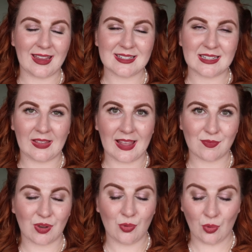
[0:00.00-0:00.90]
NT
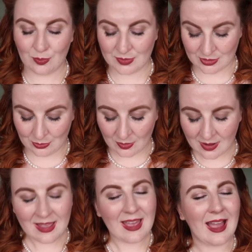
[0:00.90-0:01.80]
Live at Home, so
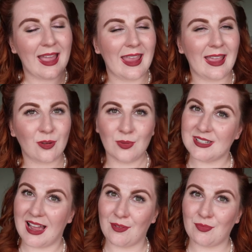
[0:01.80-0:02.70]
I'm going
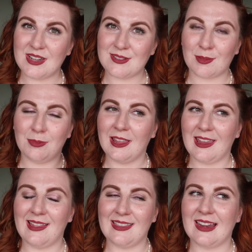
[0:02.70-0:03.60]
to have a read of the
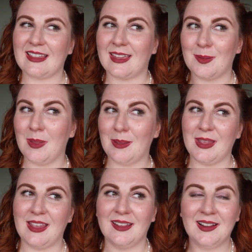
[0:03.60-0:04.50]
play, and then I think
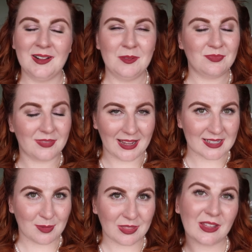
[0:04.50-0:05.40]
maybe
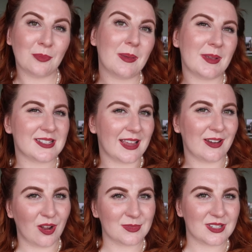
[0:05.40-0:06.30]
next month I'll maybe
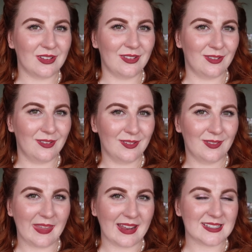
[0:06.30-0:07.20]
sign up to
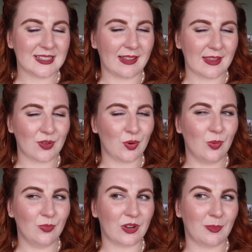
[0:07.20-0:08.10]
the NT Live at
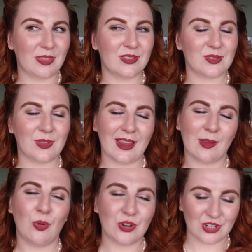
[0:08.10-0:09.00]
Home for a month so that I
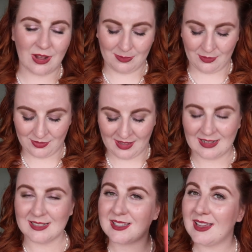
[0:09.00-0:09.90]
can watch a couple of
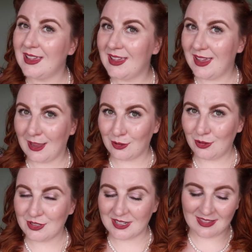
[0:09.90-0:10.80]
things,
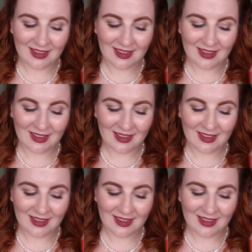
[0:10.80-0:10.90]
including